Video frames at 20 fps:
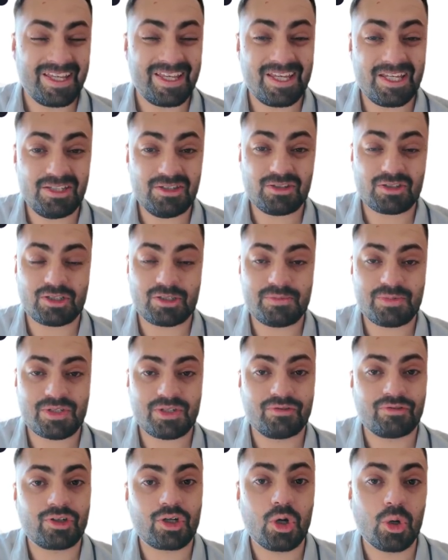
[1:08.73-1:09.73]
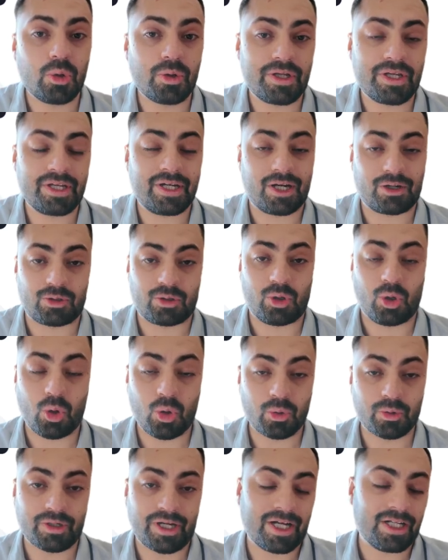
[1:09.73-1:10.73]
in terms of coding our
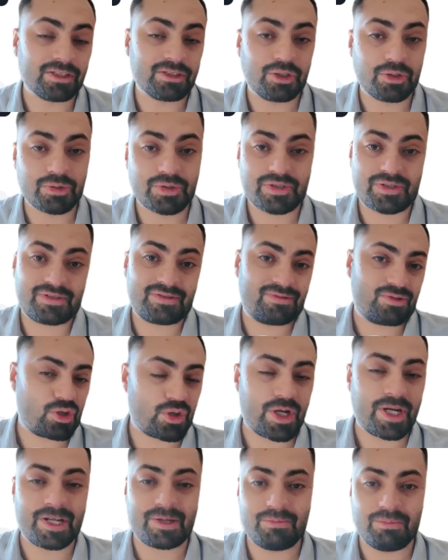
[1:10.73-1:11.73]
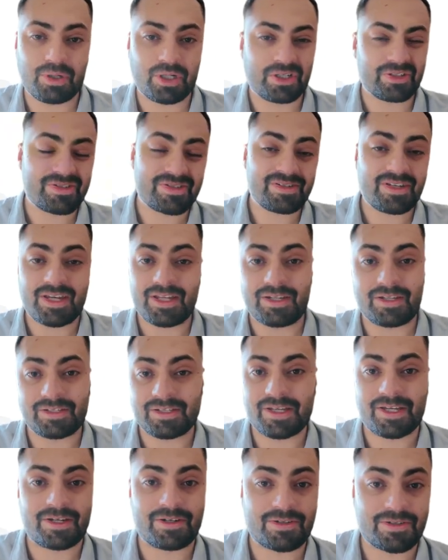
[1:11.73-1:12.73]
own algos, trading bots,
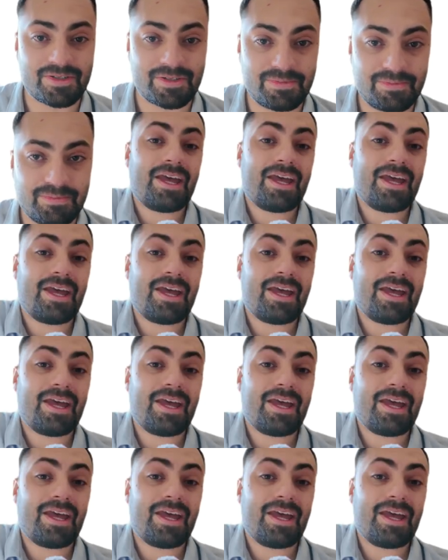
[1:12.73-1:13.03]
indicators,